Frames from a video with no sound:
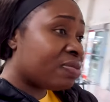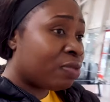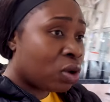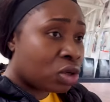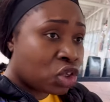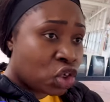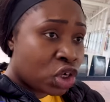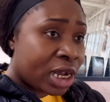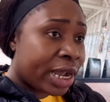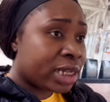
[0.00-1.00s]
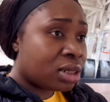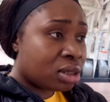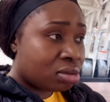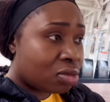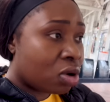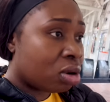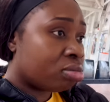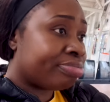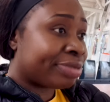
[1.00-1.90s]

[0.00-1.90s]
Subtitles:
vlog to show you guys what